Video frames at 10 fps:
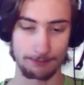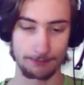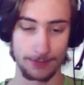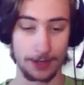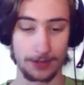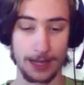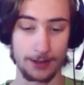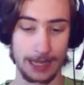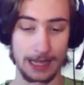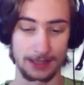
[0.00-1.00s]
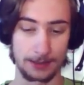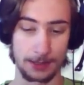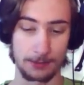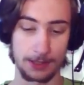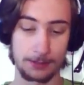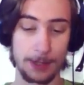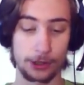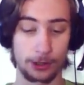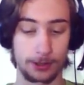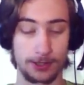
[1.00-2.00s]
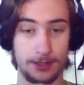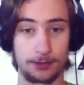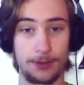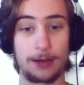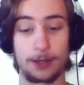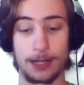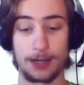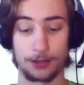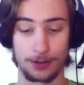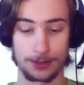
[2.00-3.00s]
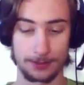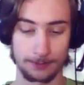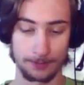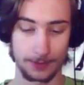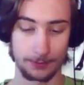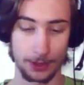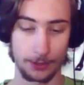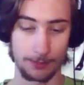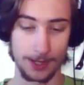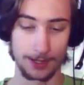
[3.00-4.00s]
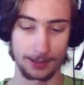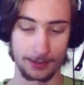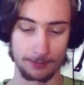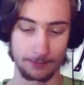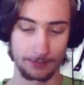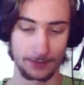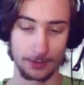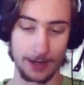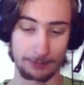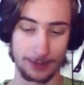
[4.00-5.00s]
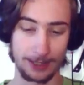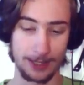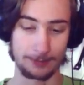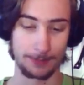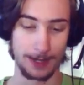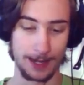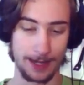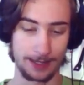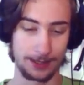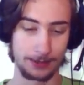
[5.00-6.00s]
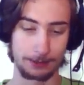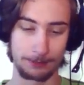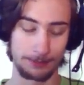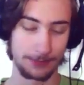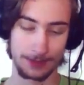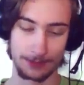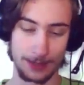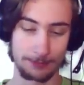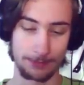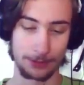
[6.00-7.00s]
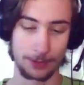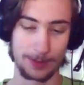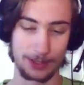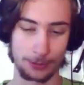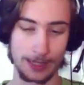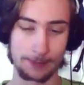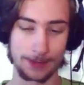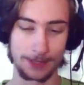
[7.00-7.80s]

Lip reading: So now he has his special slot is very dangerous. If you don't block, you might be hit by you. Well, you will be sweeped.